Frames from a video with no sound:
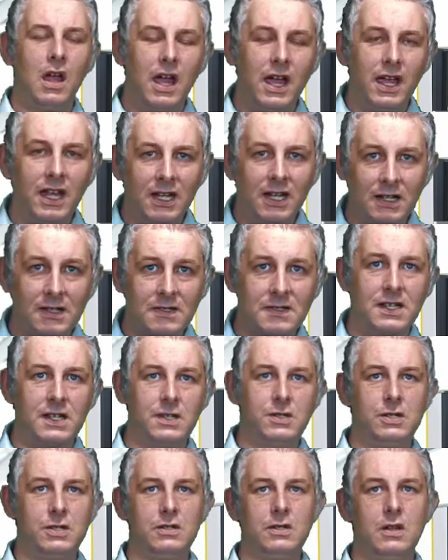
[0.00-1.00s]
In our
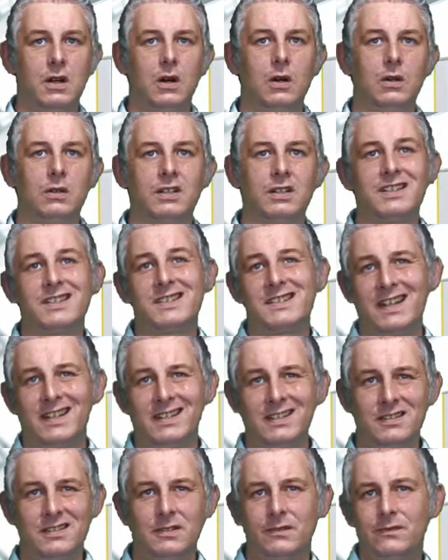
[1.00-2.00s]
session on
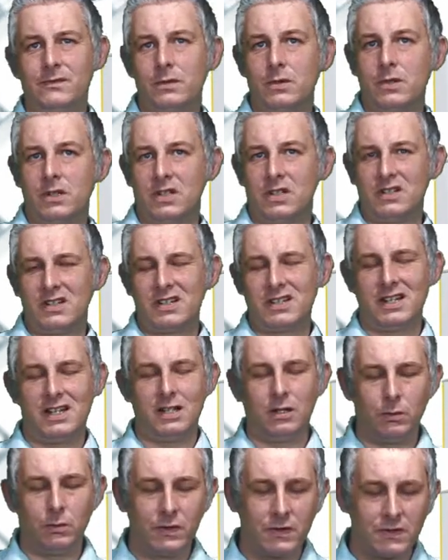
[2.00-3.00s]
settings and functions to
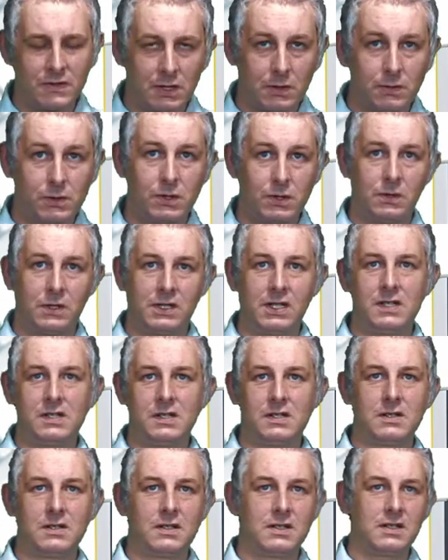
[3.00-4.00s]
help with social
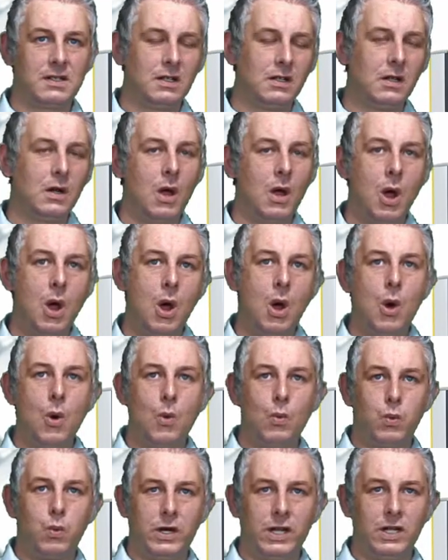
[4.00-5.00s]
distancing,
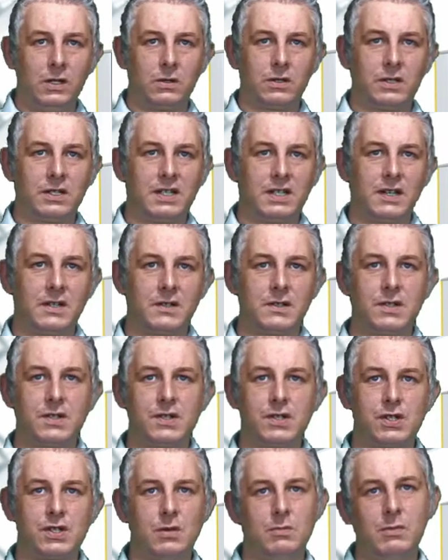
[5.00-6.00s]
we looked at
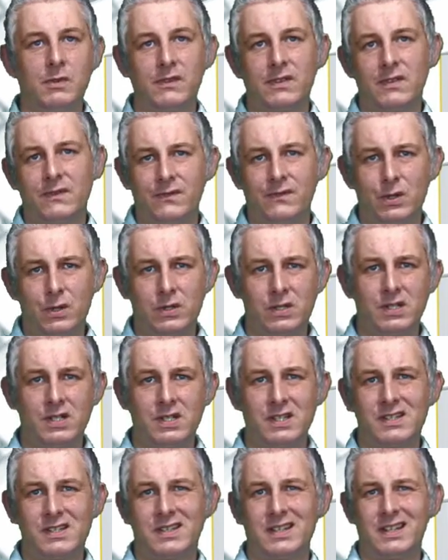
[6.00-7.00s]
some of the
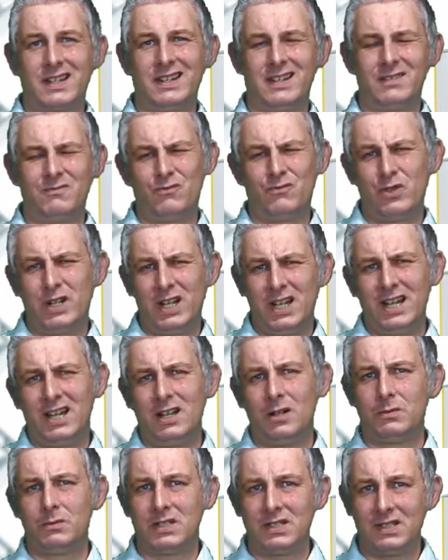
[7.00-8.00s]
functions that can really
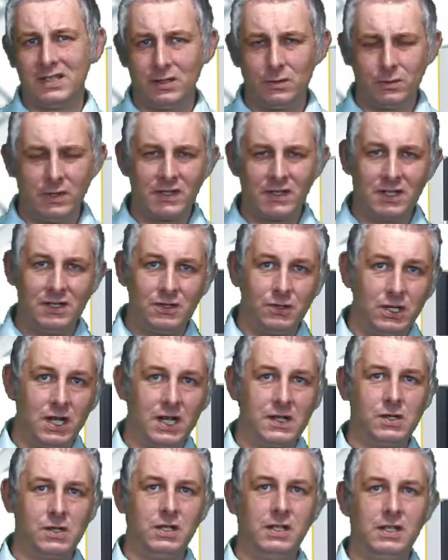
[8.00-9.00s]
help to deal with
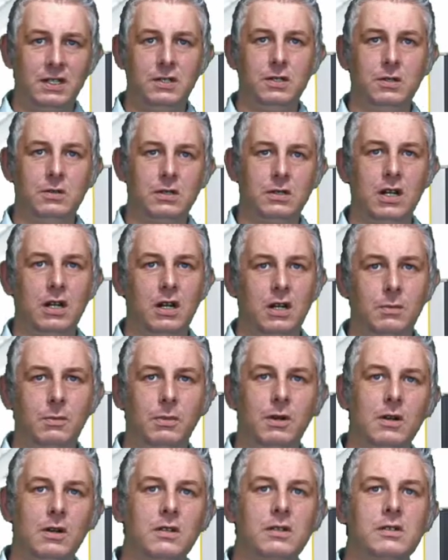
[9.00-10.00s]
congestion in your car
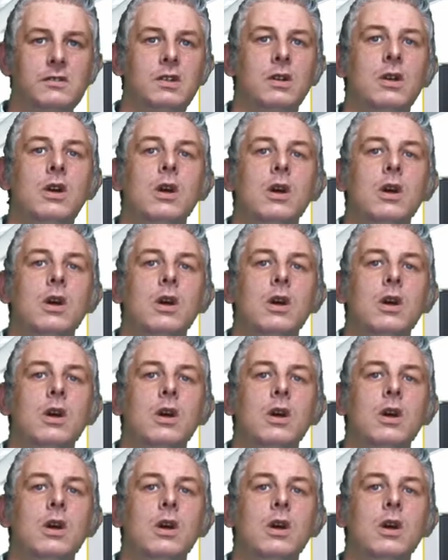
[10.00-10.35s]
parks.